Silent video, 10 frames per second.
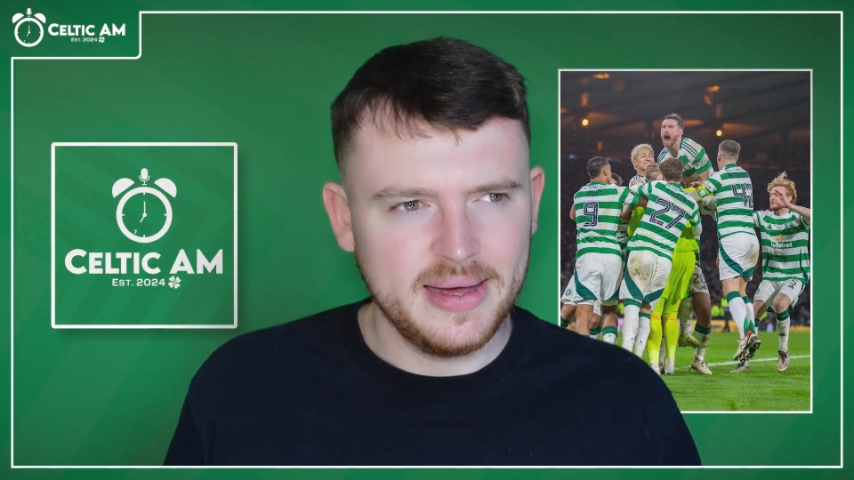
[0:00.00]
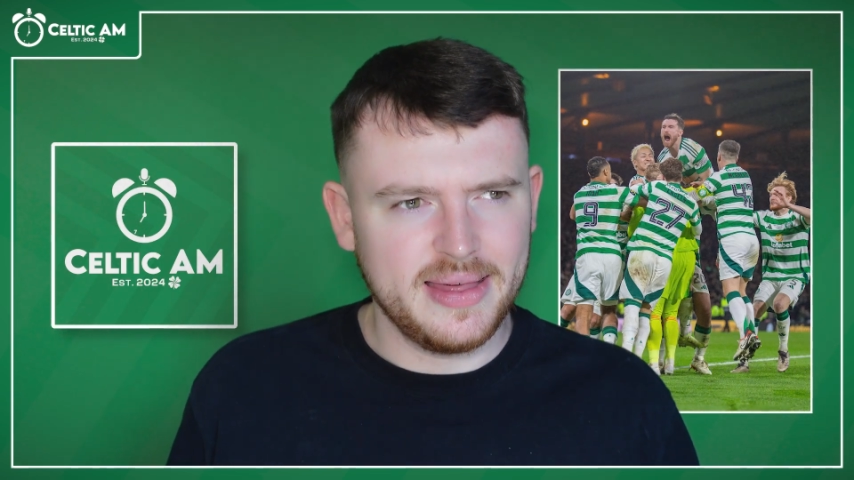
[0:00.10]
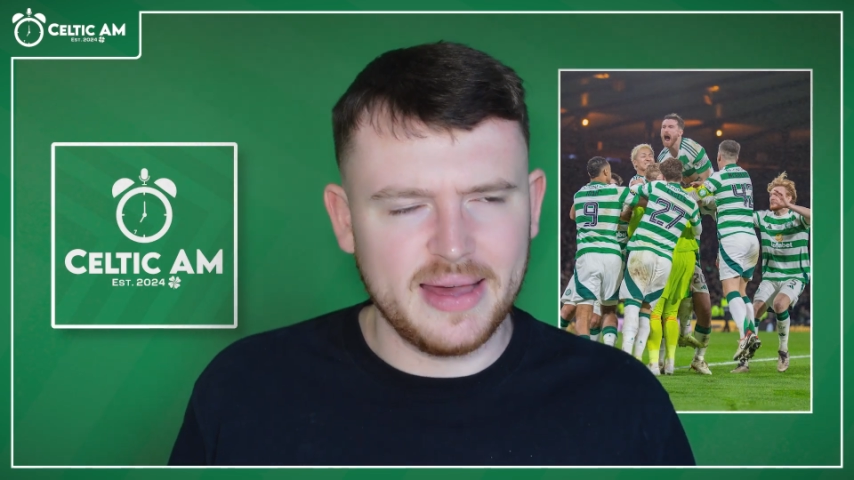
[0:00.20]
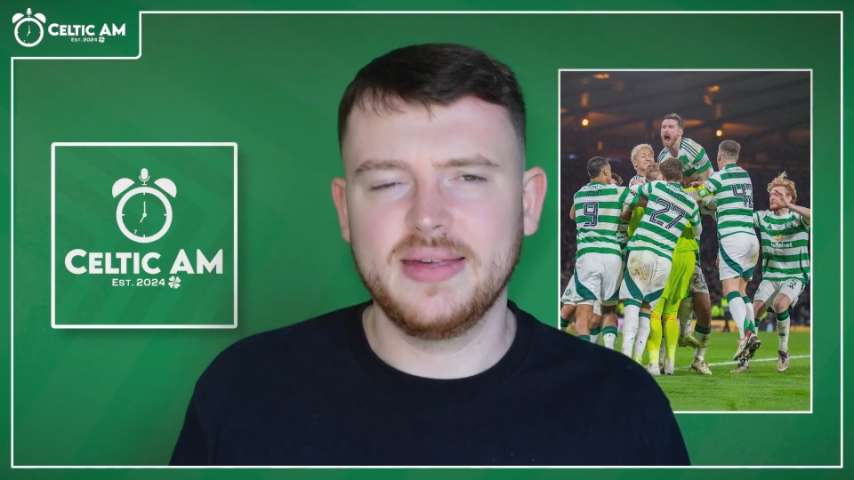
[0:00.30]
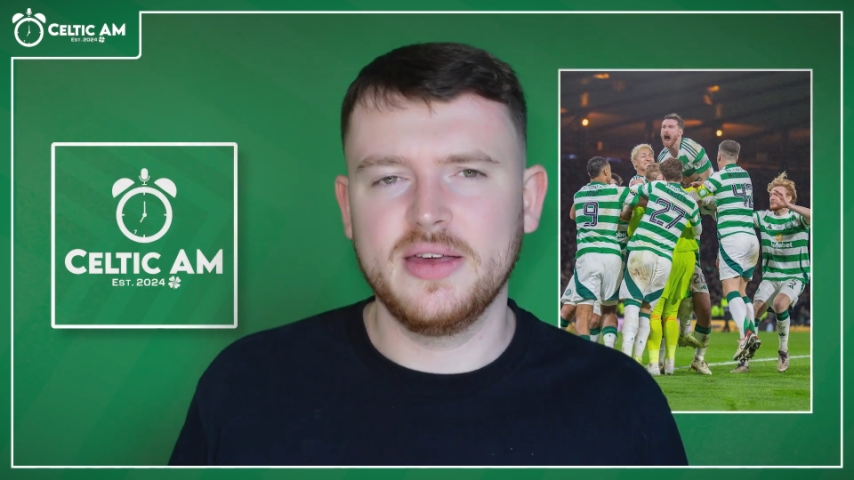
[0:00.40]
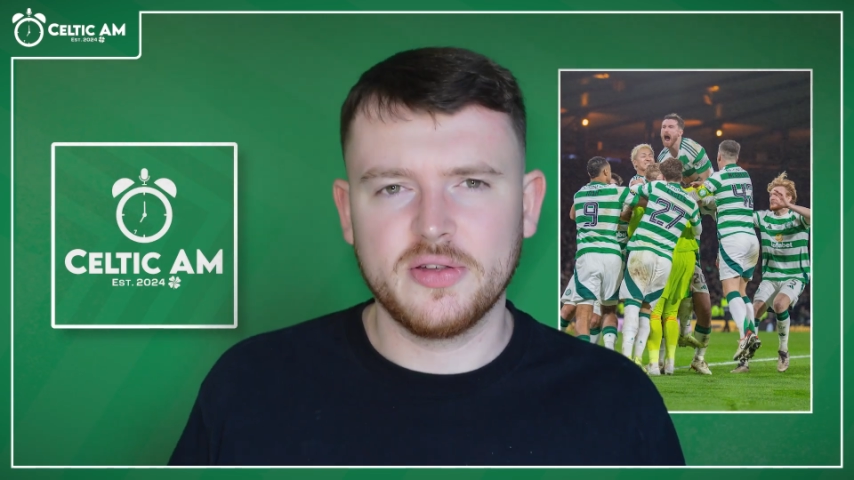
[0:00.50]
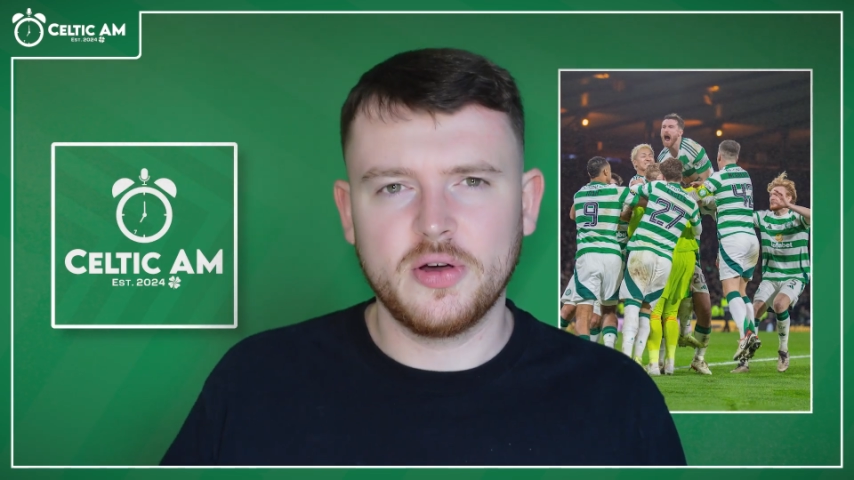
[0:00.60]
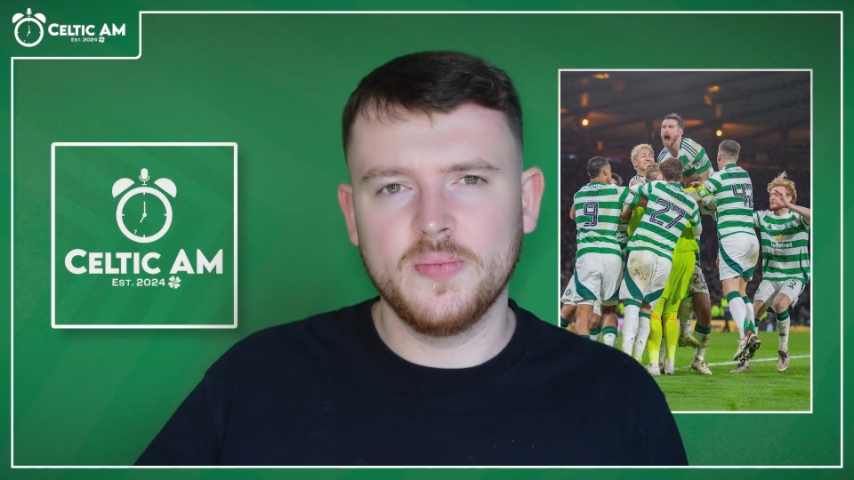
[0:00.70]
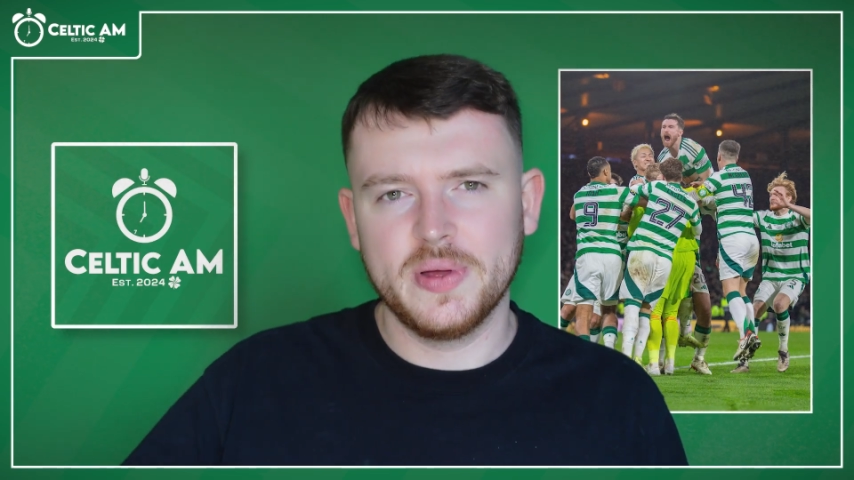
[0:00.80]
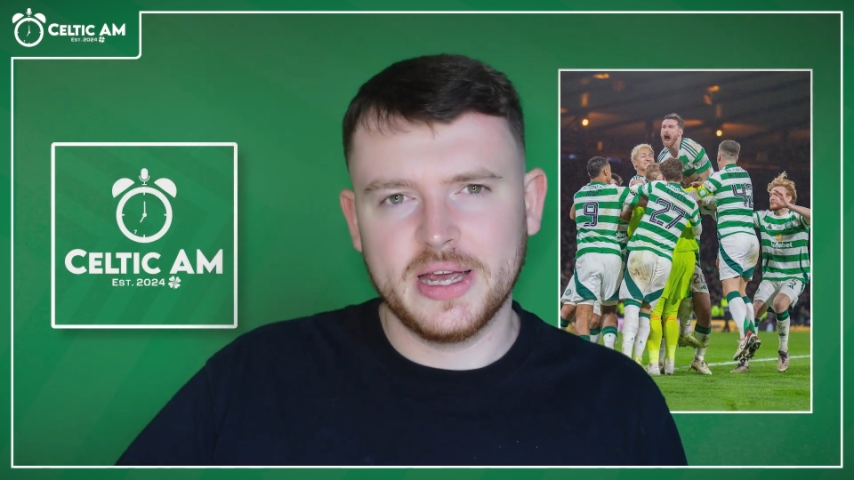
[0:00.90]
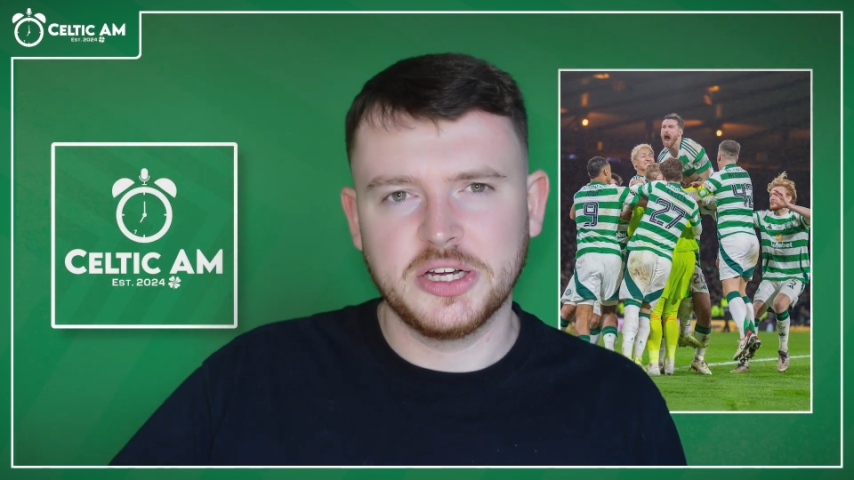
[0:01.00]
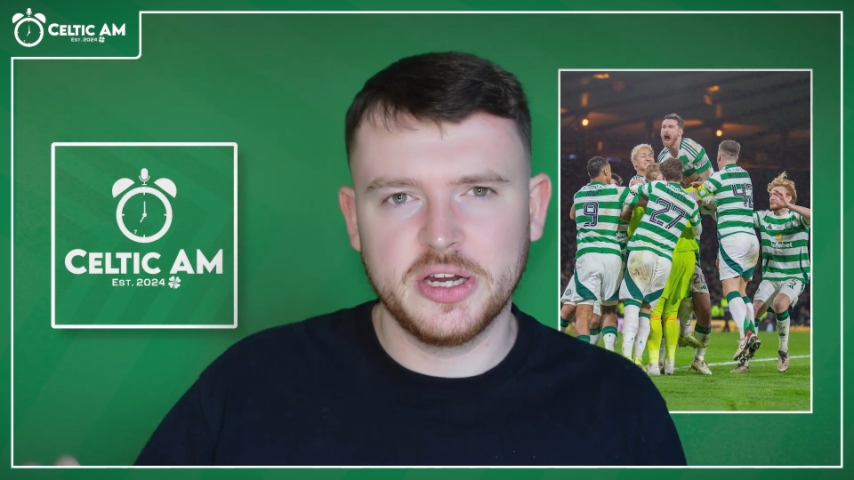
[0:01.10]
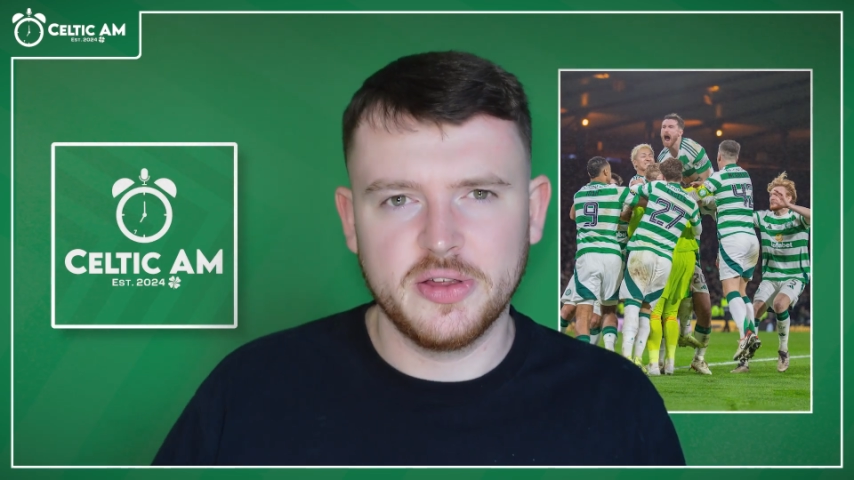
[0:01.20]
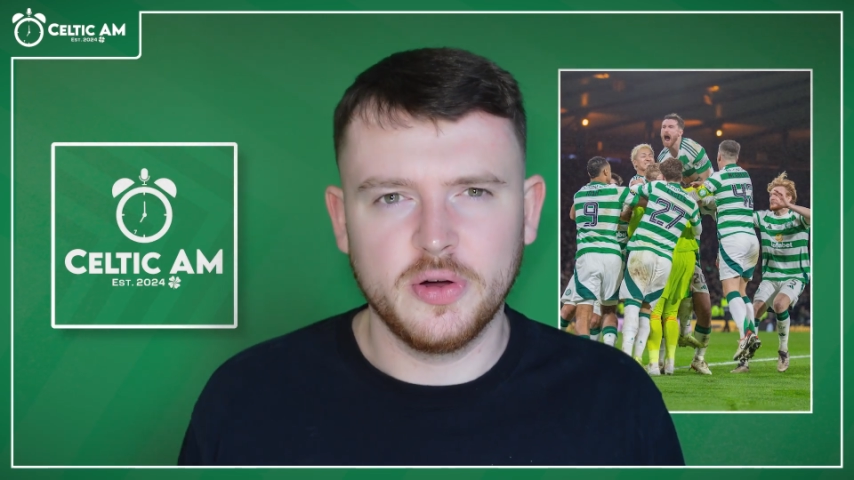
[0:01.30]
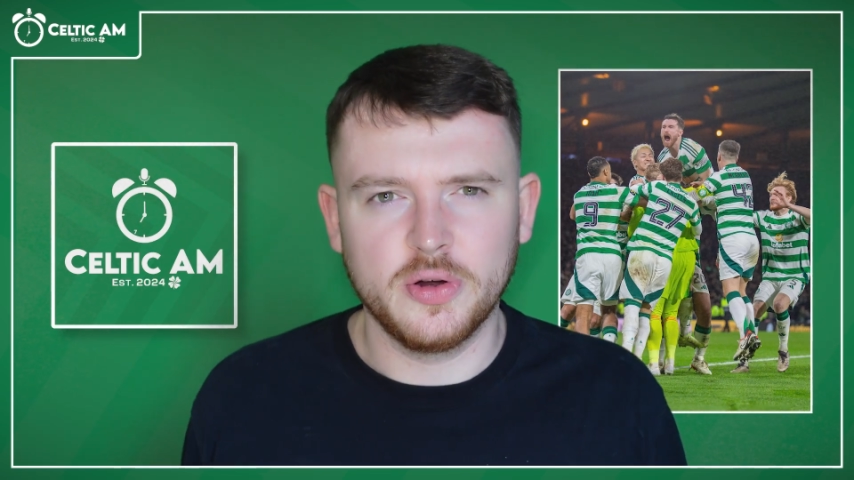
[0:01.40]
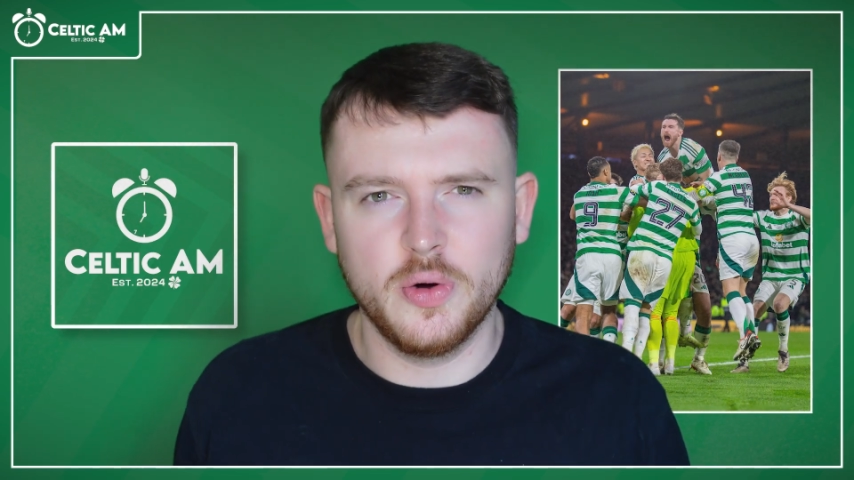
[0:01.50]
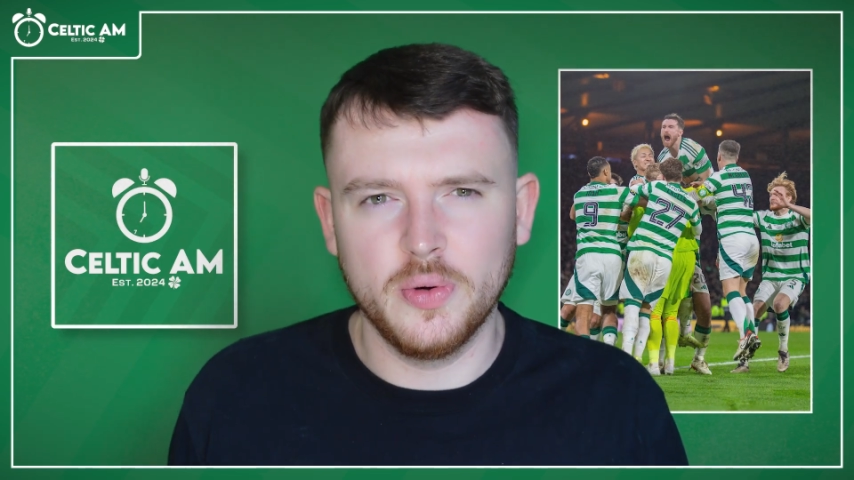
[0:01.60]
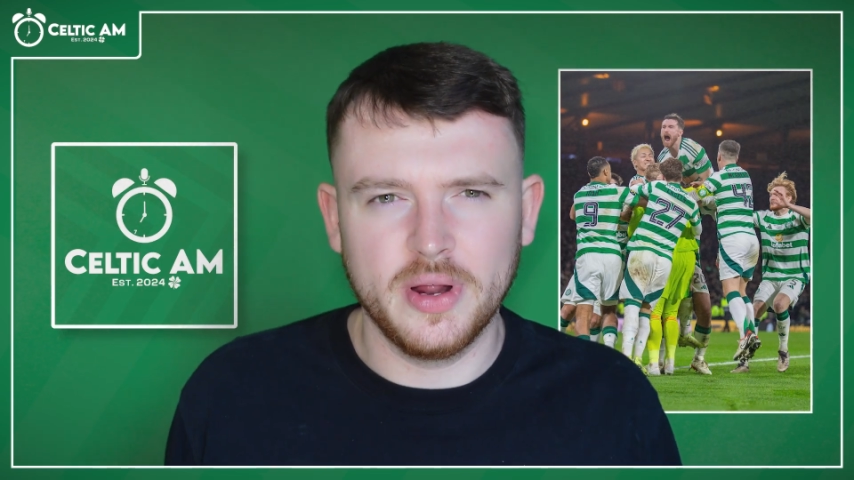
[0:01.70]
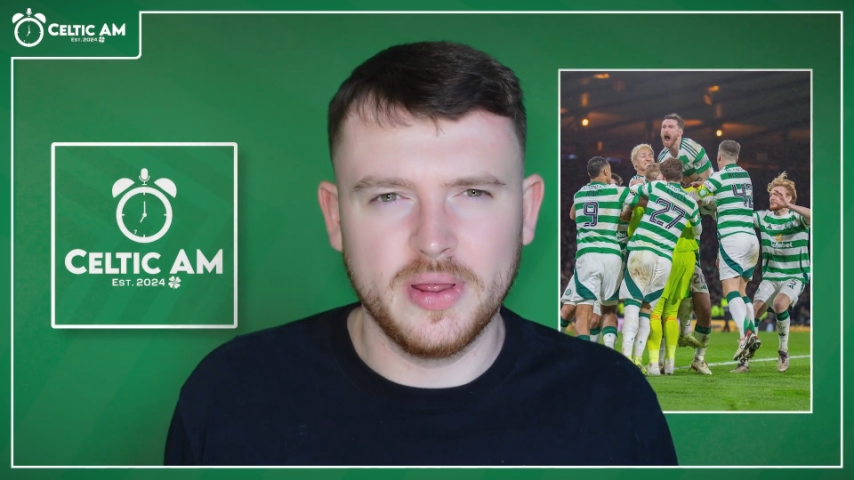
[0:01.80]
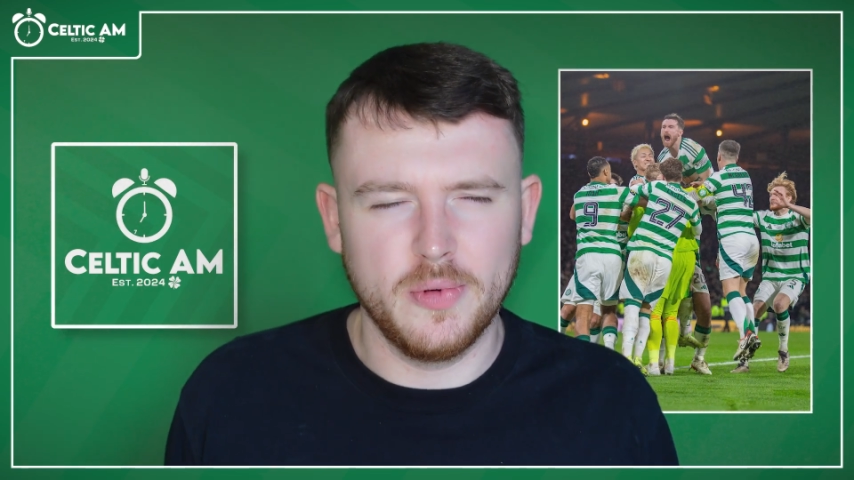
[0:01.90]
This year's competition is
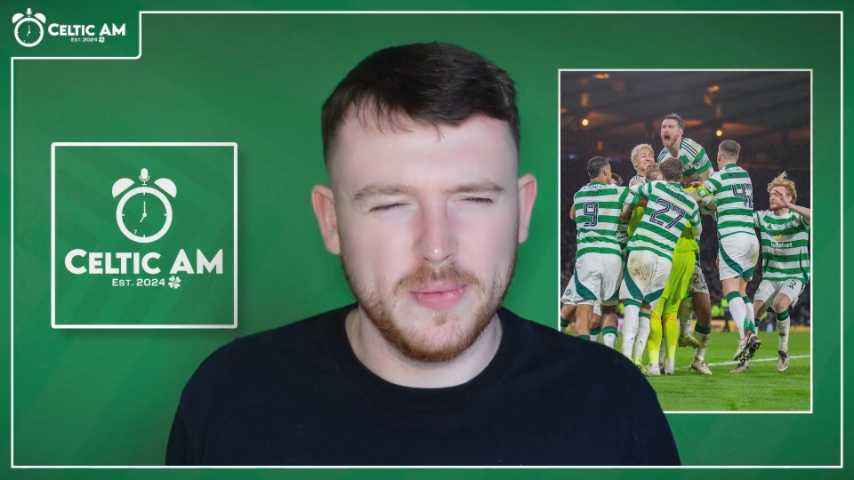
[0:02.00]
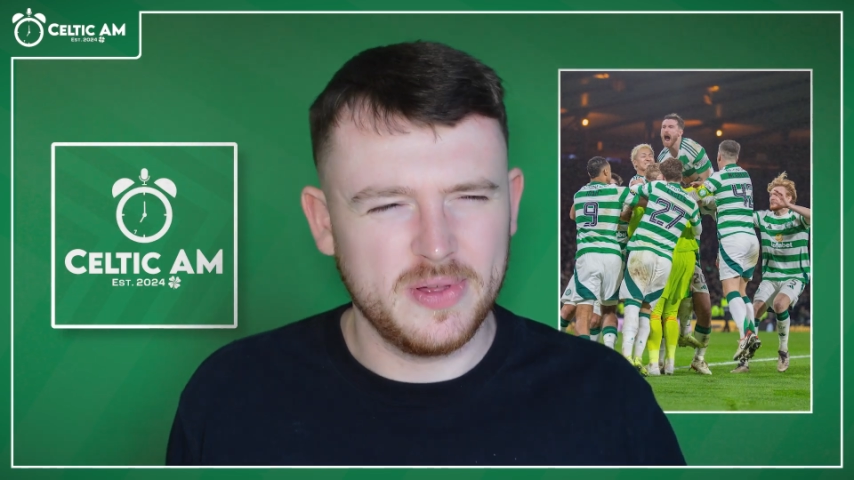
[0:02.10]
ongoing at the moment.